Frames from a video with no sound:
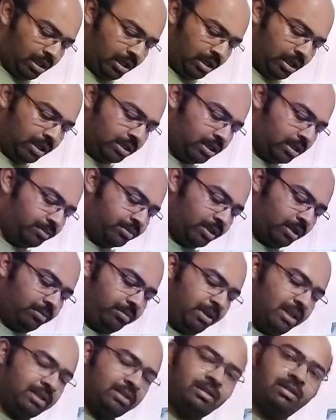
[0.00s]

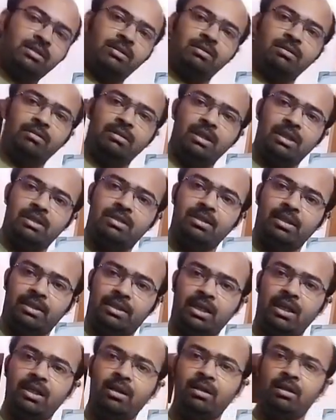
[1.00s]
Consumption means is
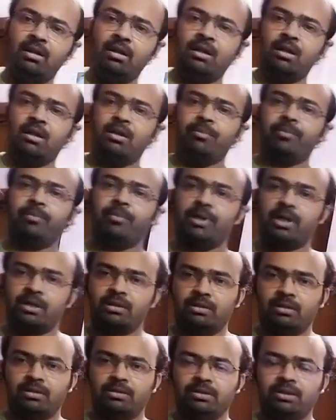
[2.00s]
nothing
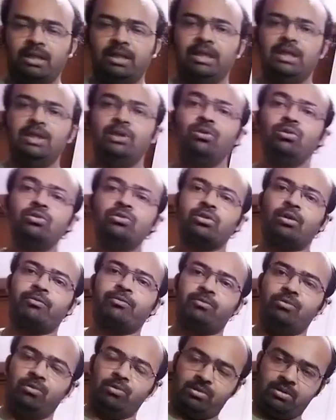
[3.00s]
but the use
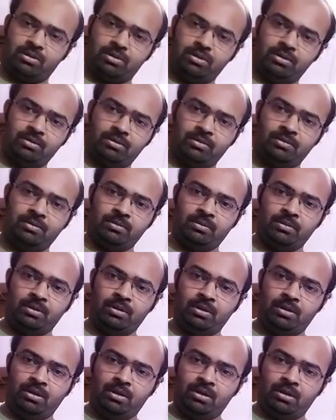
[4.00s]
of goods.
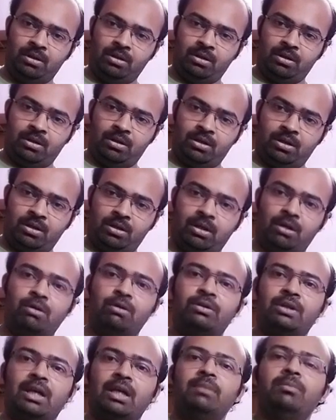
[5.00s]
Now
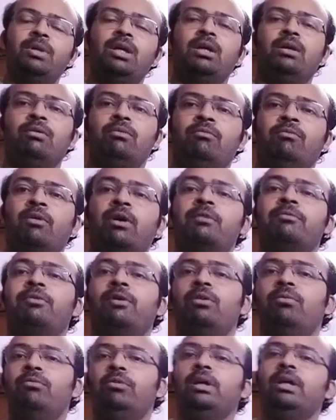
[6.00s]
you tell me, what
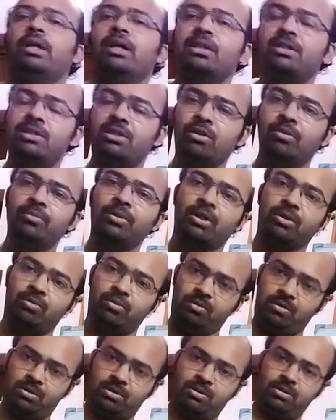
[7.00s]
for we consume the
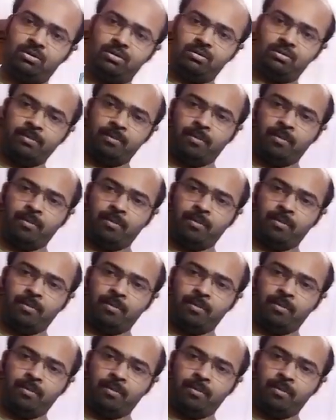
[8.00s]
goods?